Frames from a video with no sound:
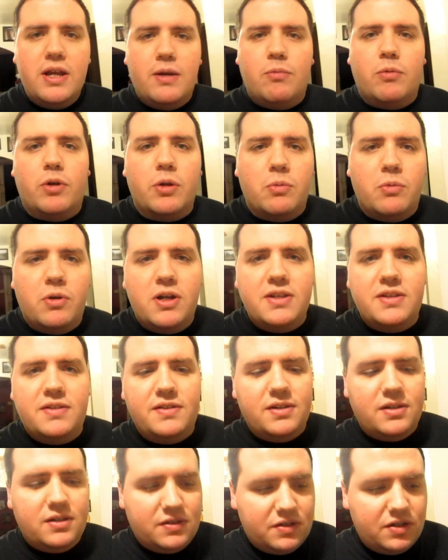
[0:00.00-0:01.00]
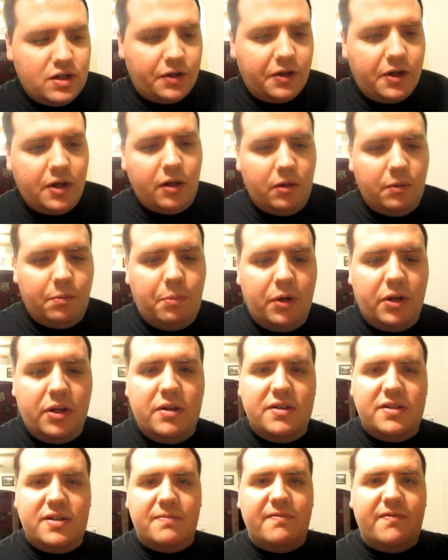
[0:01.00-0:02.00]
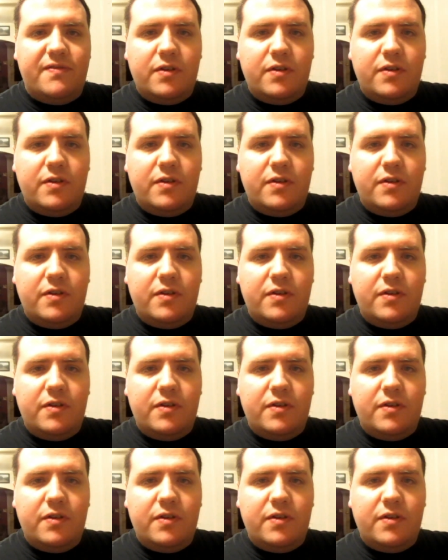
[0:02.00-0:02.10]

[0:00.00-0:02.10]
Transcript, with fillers: and what it was is Dawnyelle put in some